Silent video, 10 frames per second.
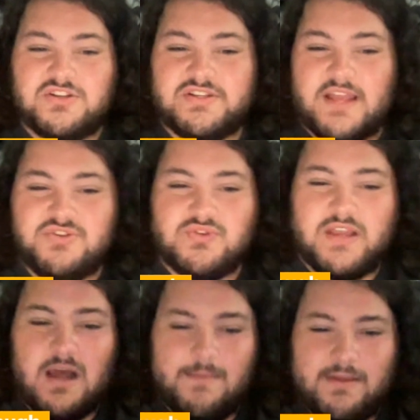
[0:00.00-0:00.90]
scheduled to
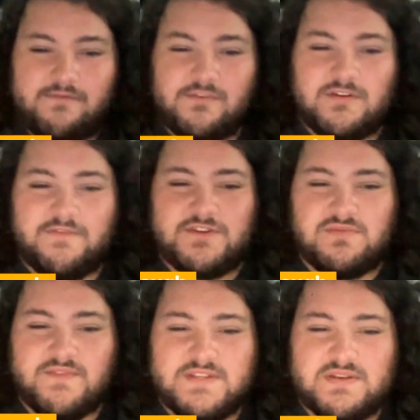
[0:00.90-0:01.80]
come in for an
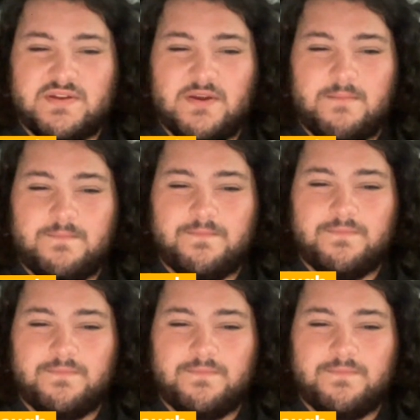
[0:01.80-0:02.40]
official visit here.